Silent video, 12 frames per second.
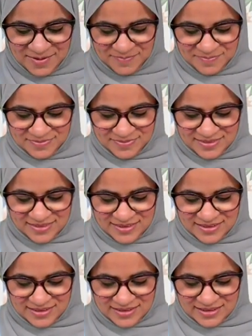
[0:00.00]
Really
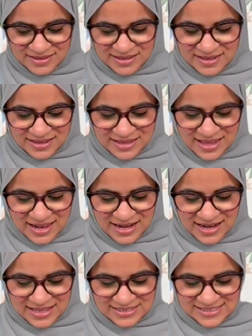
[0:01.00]
cool.
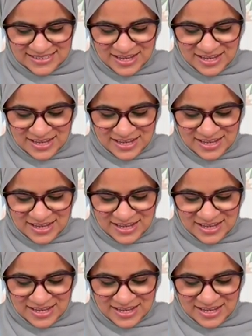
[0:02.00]
Let's